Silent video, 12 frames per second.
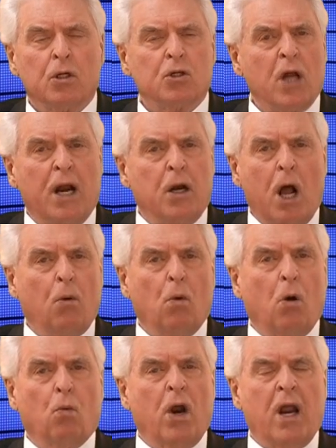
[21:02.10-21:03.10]
Is that not
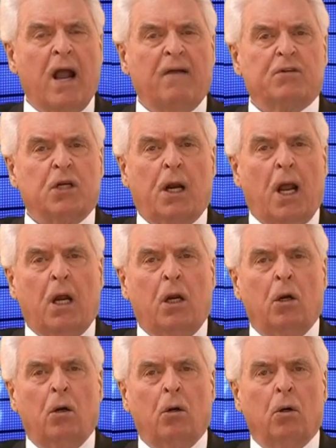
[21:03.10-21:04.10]
what we have
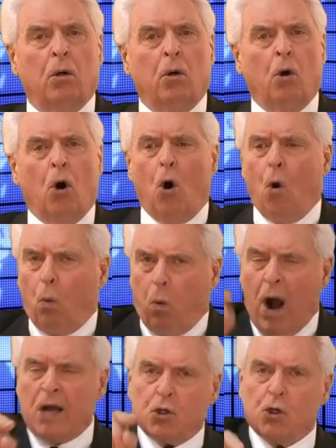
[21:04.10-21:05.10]
today?
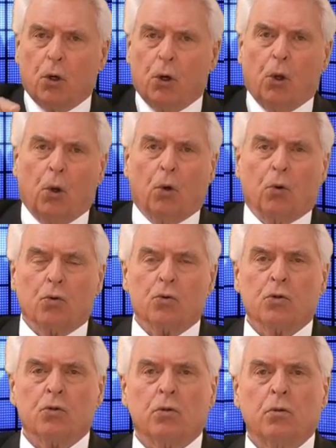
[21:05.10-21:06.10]
Watch your
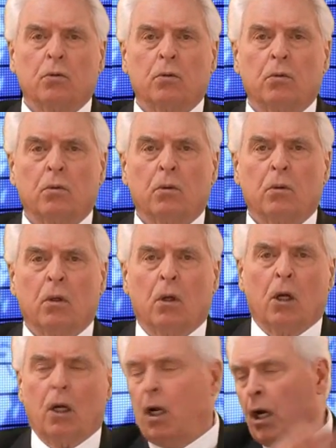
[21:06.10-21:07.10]
news.
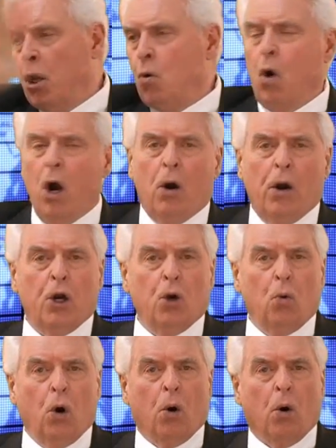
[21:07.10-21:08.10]
Anywhere in the
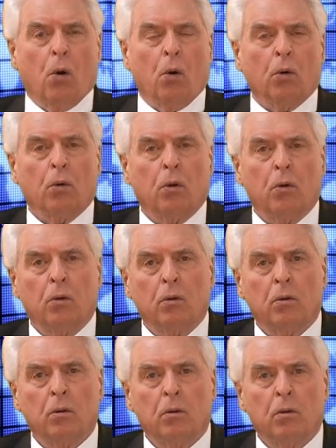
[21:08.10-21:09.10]
world,
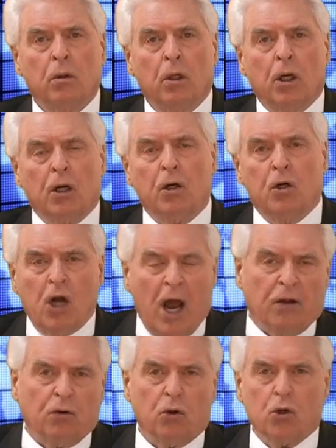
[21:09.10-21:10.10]

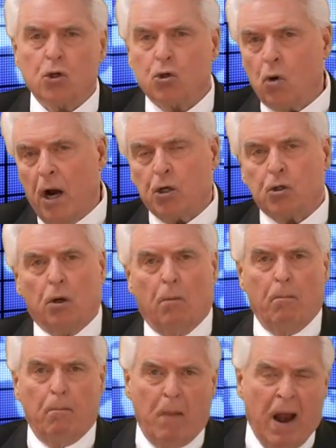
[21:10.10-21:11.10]
death,
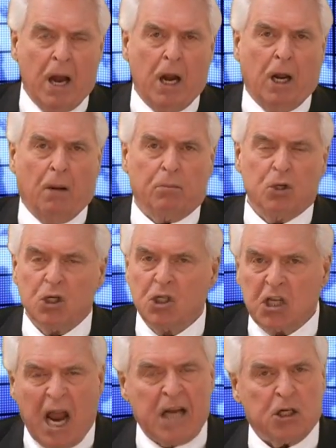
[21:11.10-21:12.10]
destruction, mayhem,
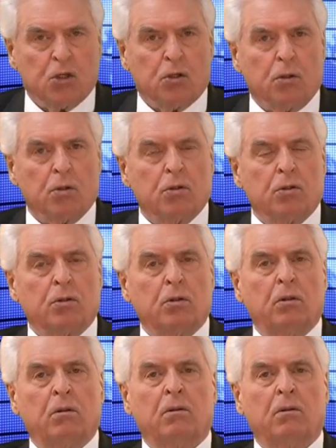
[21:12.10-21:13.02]
disasters.